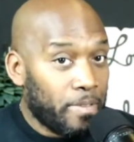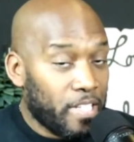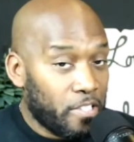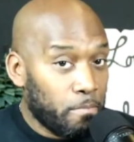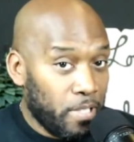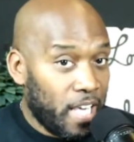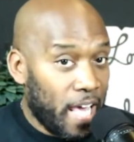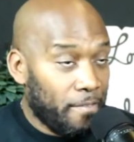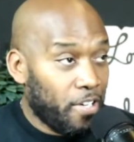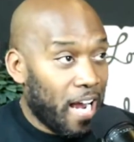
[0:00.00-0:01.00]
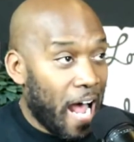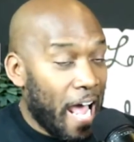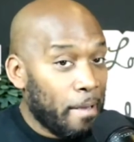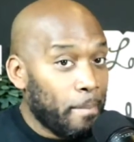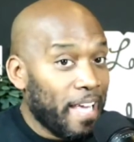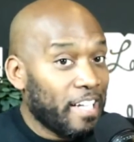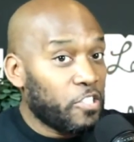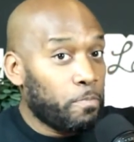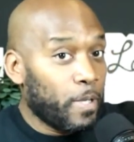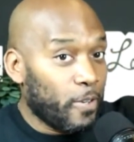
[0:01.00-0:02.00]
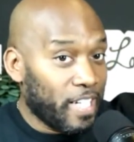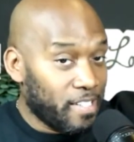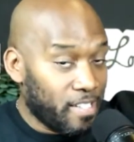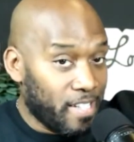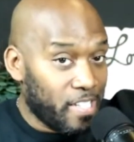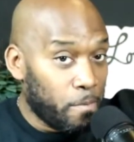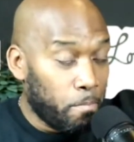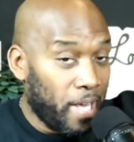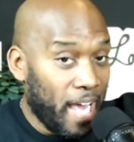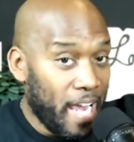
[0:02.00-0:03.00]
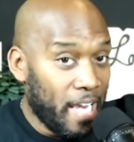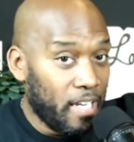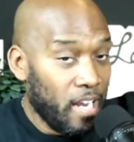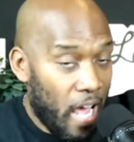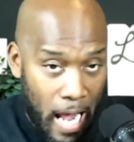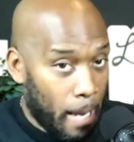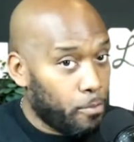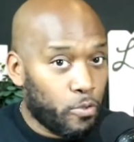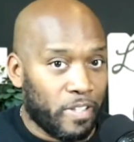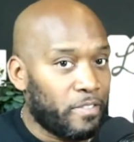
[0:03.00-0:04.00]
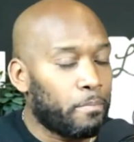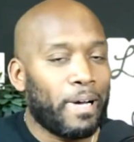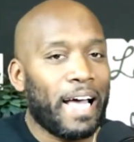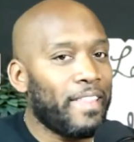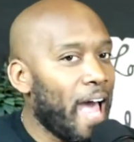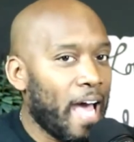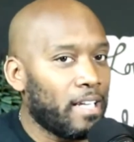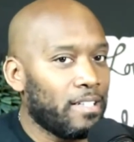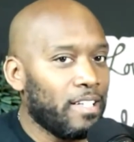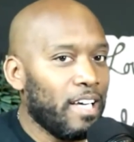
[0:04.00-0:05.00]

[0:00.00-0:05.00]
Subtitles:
this behavior, I may experience this pain, I'm driven by that.